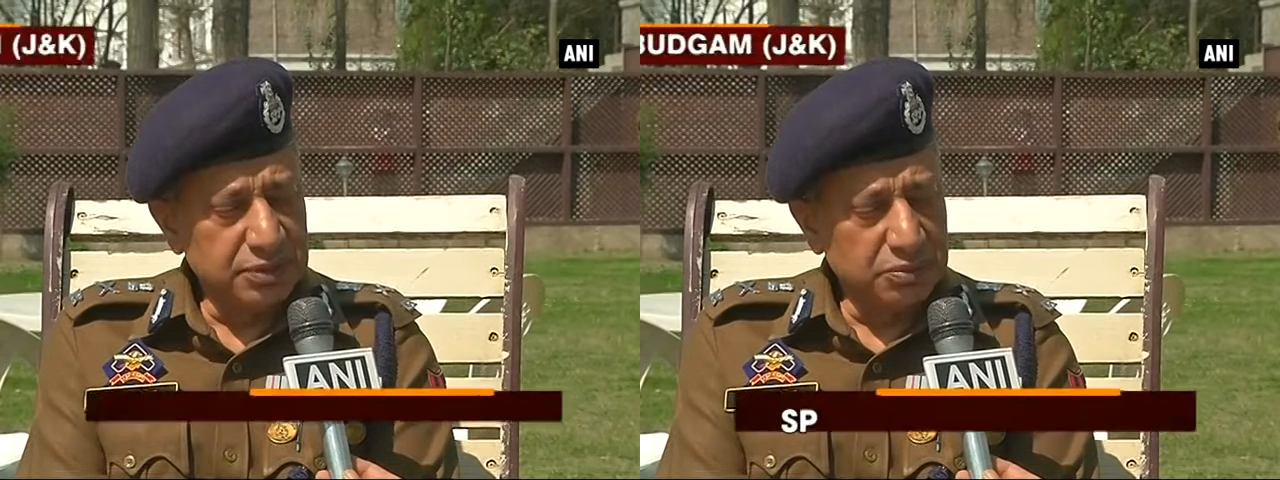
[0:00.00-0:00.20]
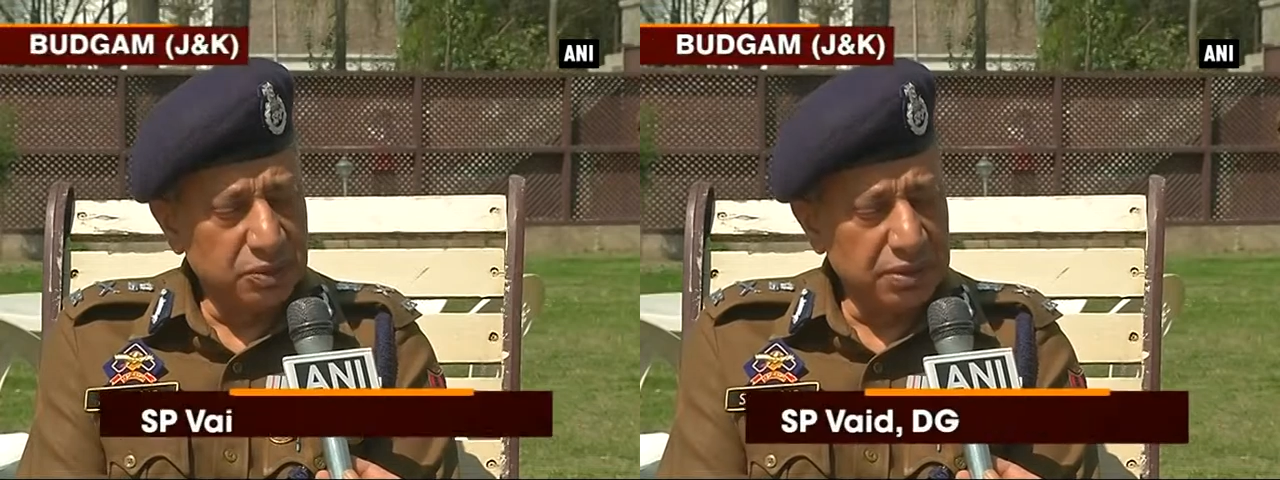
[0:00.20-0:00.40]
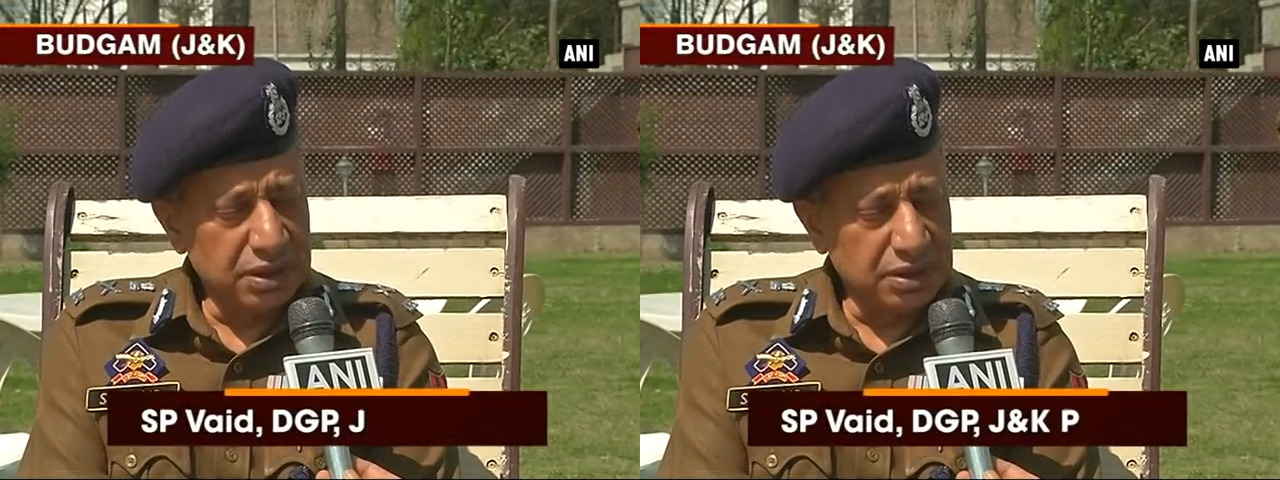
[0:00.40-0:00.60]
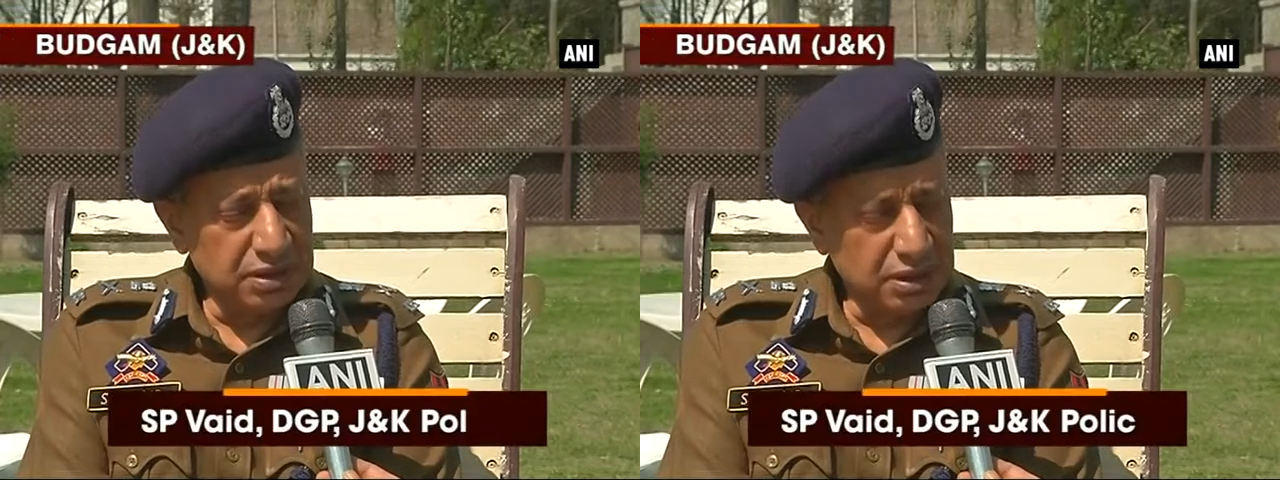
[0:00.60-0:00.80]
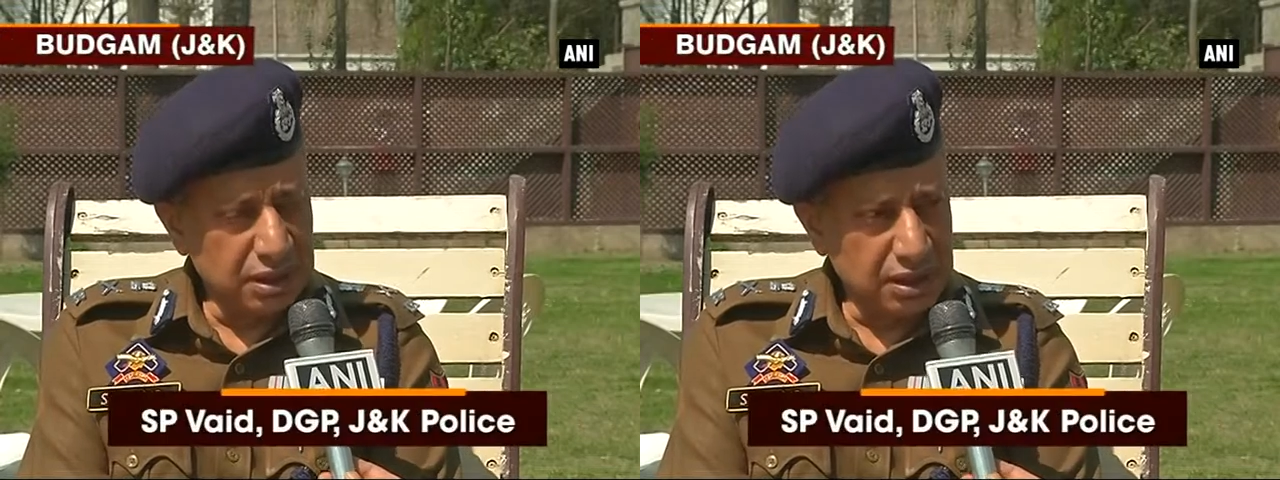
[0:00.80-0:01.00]
the
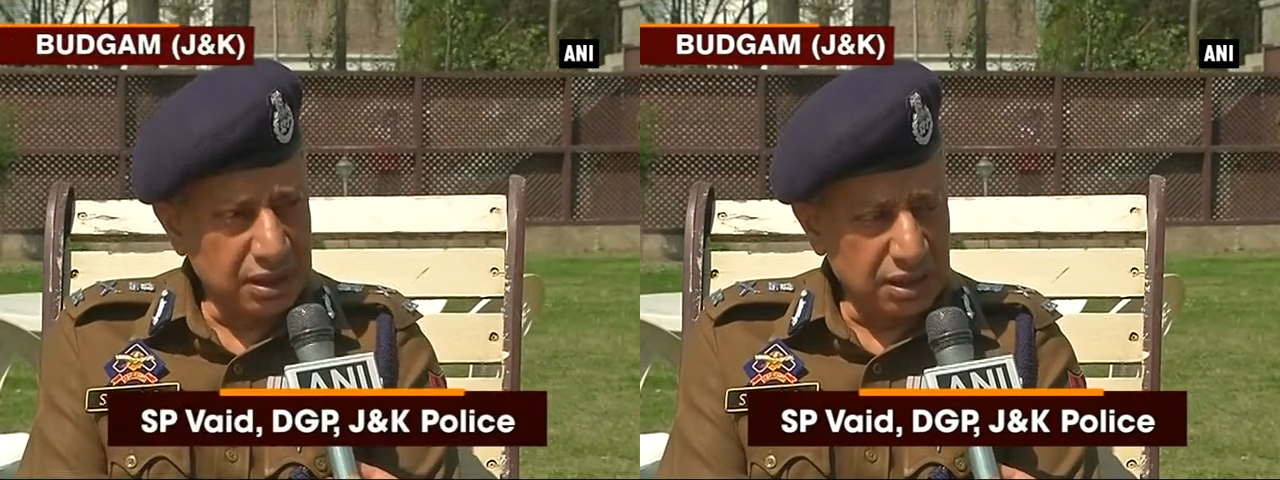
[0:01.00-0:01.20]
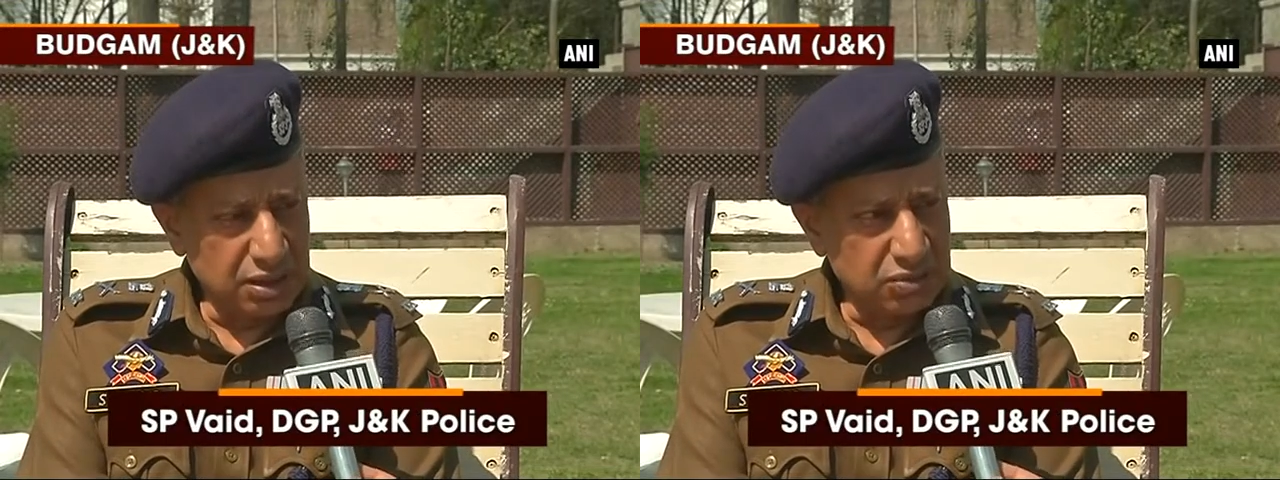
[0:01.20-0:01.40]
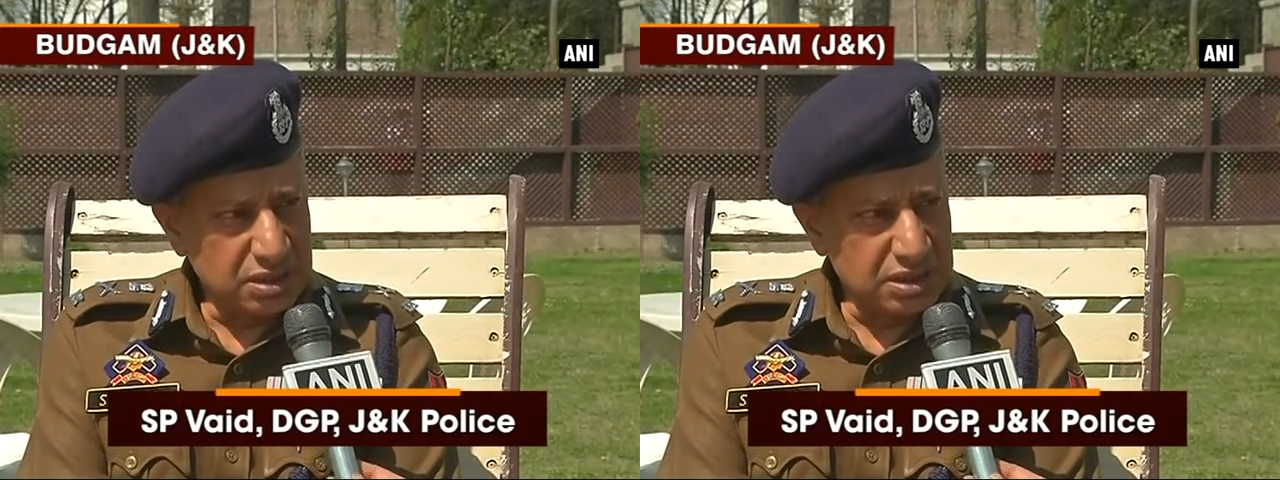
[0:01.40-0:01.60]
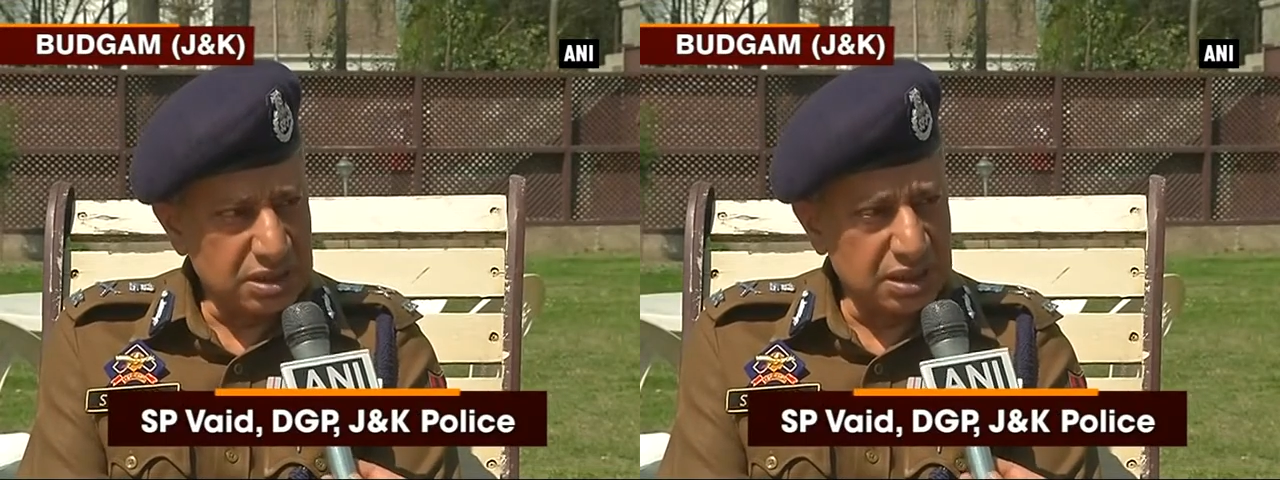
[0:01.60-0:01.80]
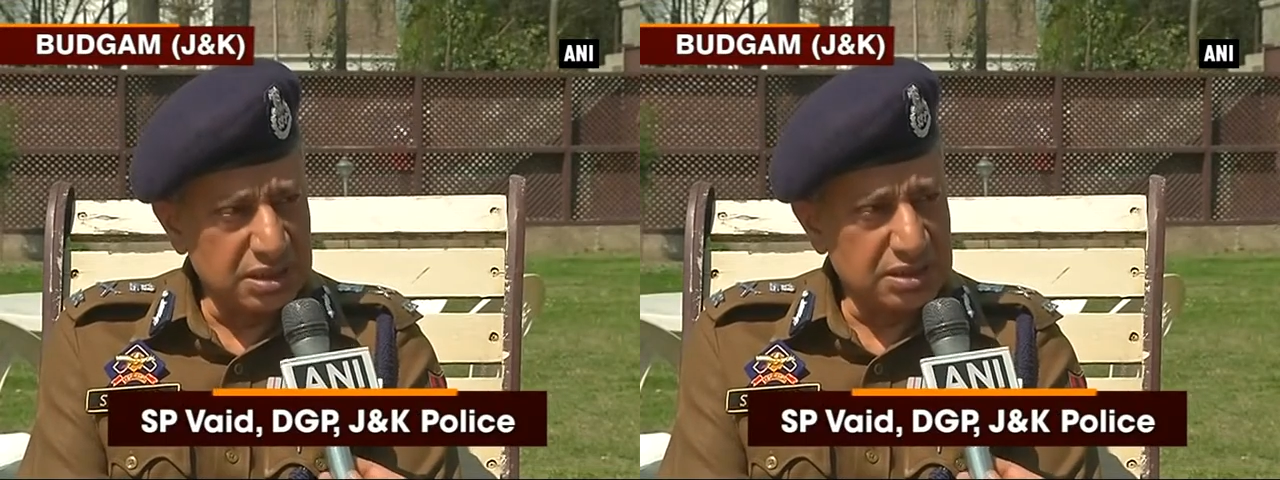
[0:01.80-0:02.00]
moment an encounter
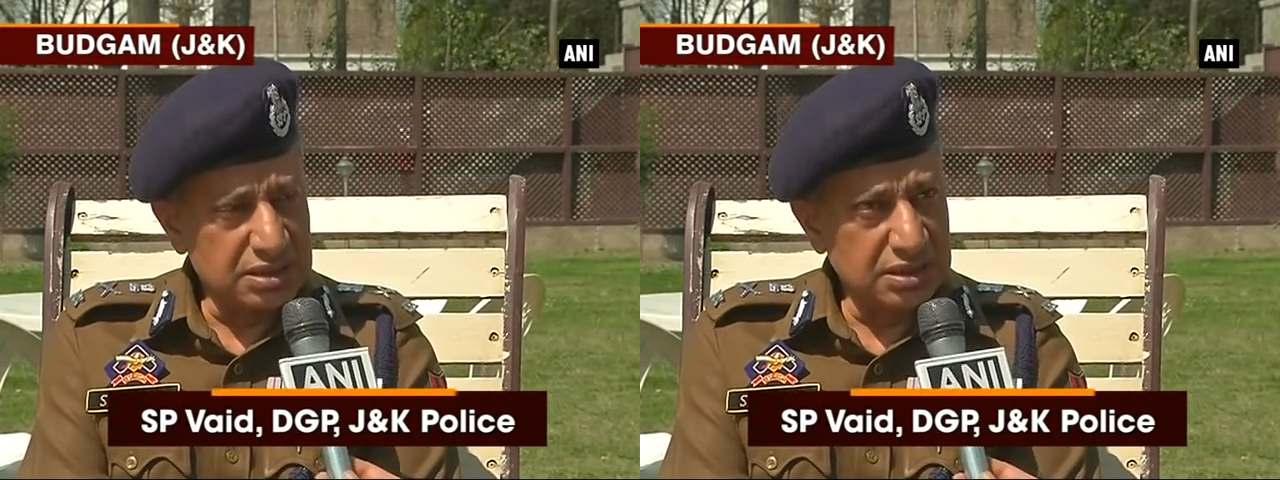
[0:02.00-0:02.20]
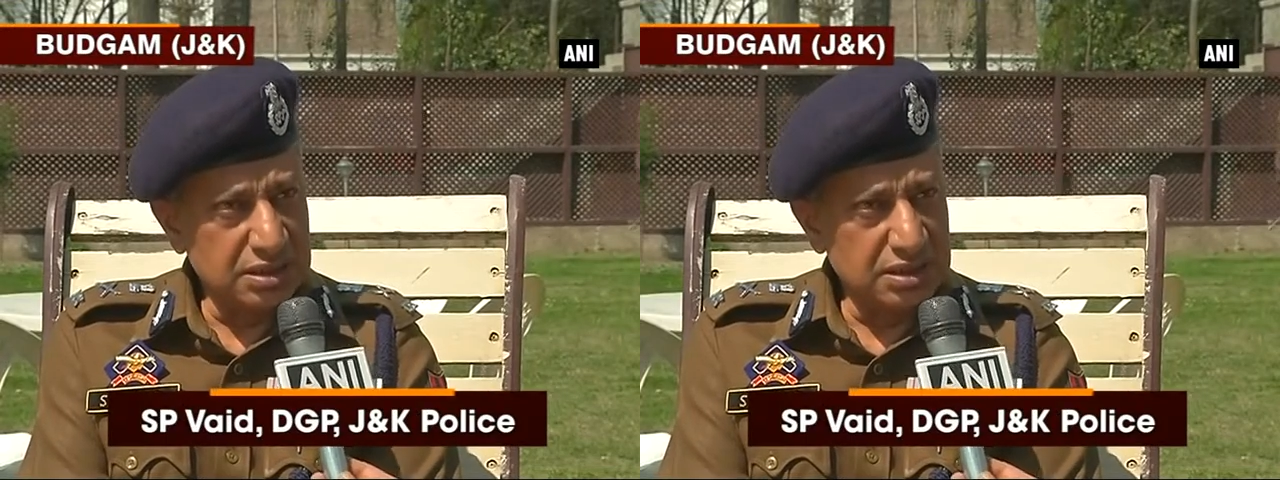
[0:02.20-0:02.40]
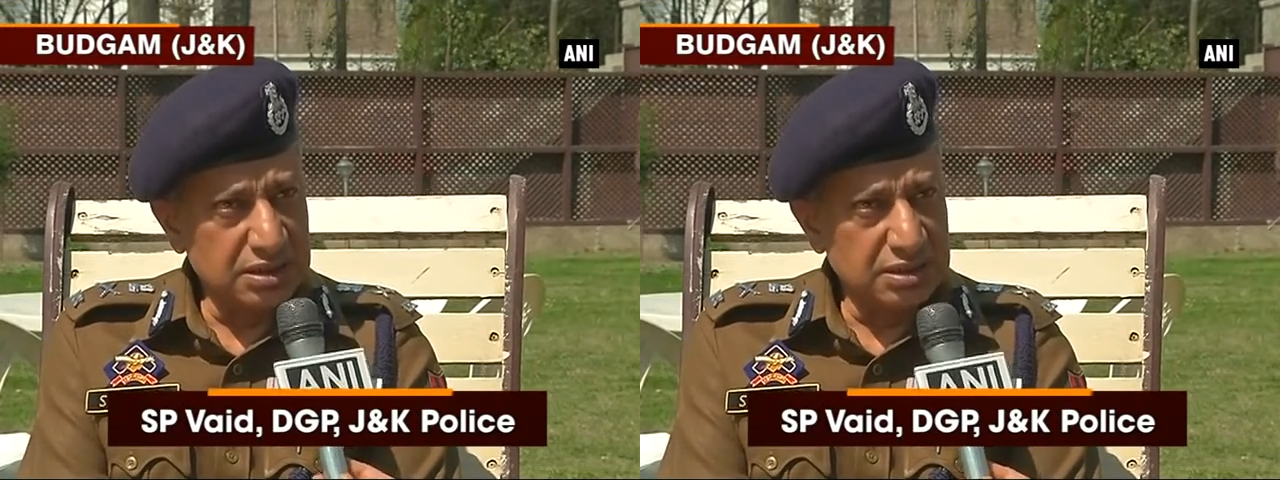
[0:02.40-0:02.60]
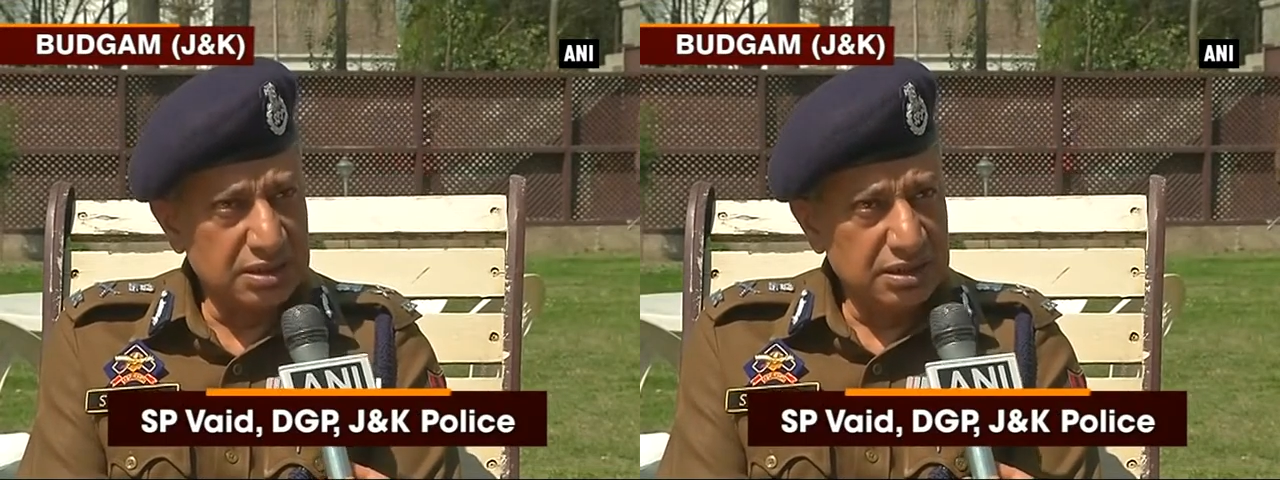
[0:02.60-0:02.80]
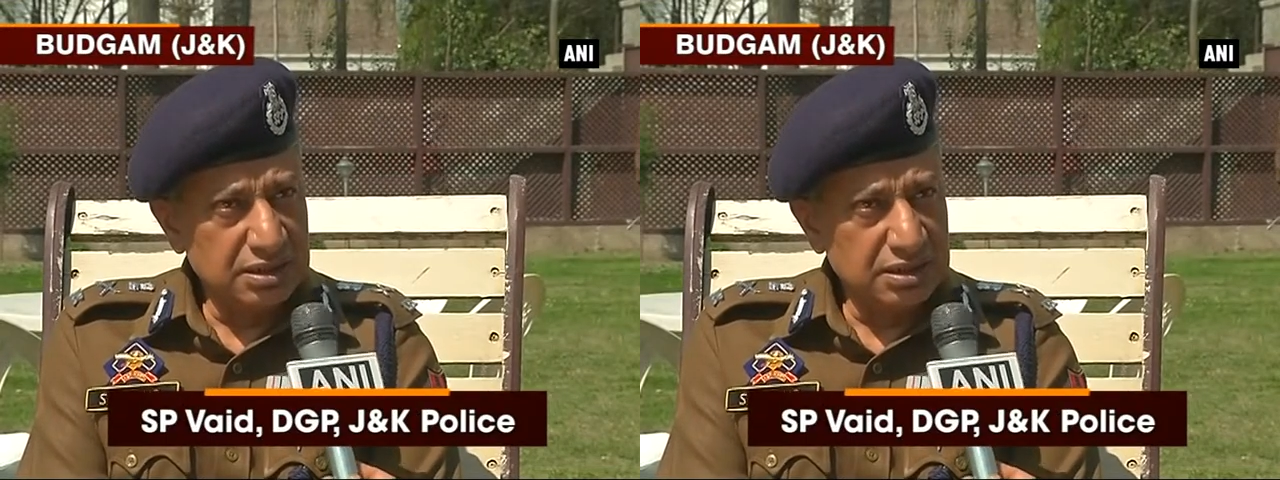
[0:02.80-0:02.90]
starts, they